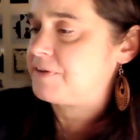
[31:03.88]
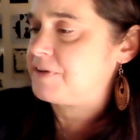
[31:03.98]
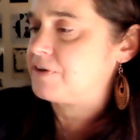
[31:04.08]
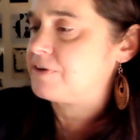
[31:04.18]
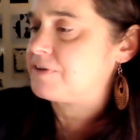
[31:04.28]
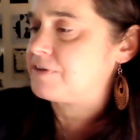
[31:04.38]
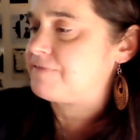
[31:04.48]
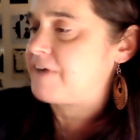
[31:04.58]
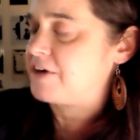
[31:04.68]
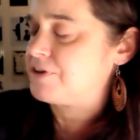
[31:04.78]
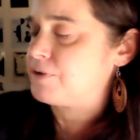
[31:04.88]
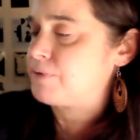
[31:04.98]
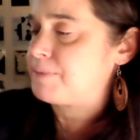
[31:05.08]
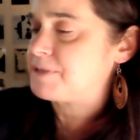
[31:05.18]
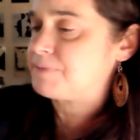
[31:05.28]
on the earth and fired their
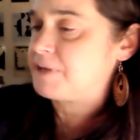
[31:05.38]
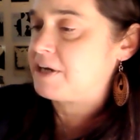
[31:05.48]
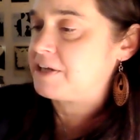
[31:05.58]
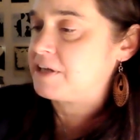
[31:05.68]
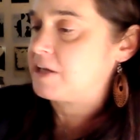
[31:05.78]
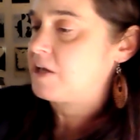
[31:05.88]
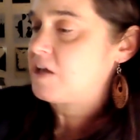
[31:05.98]
weapons blindly